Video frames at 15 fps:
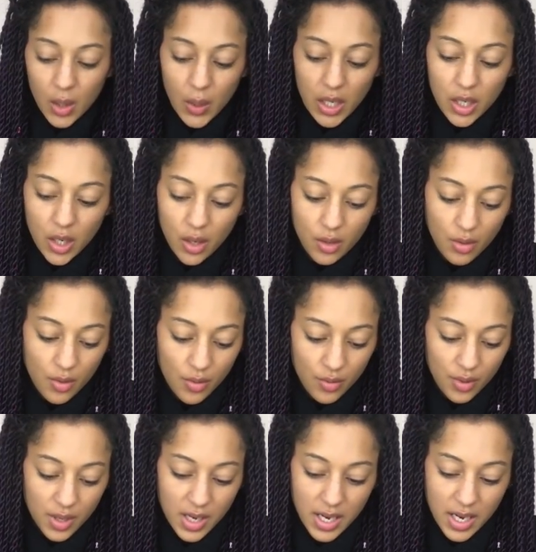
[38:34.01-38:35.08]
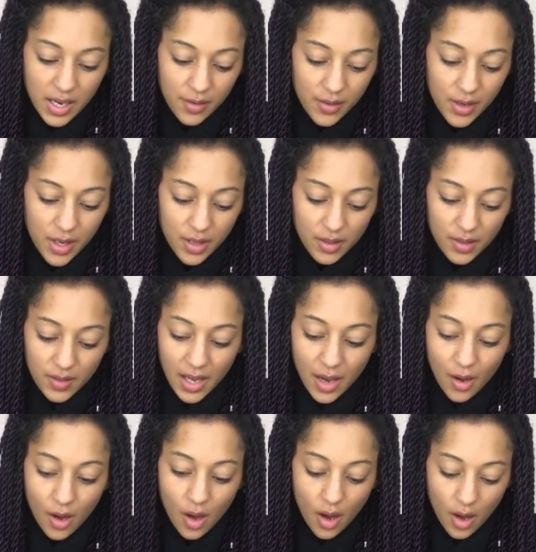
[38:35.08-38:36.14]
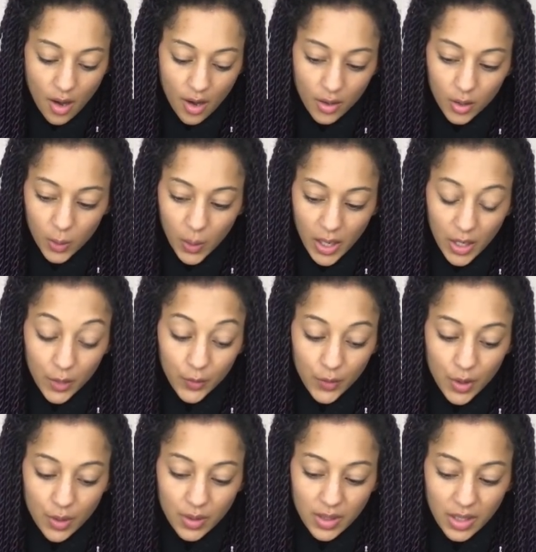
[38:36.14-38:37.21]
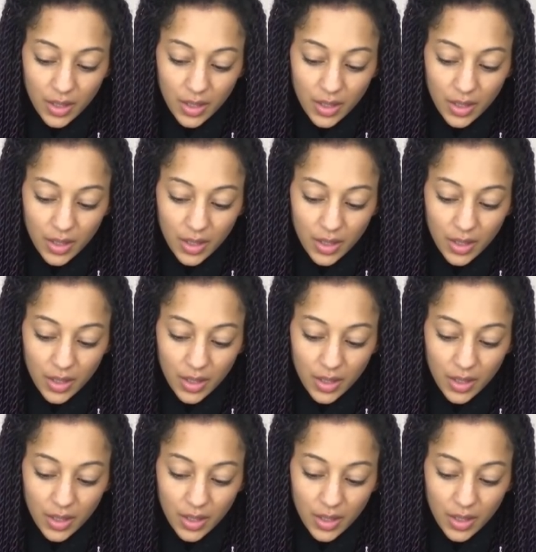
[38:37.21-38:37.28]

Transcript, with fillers: we go through the areas. There are quite a few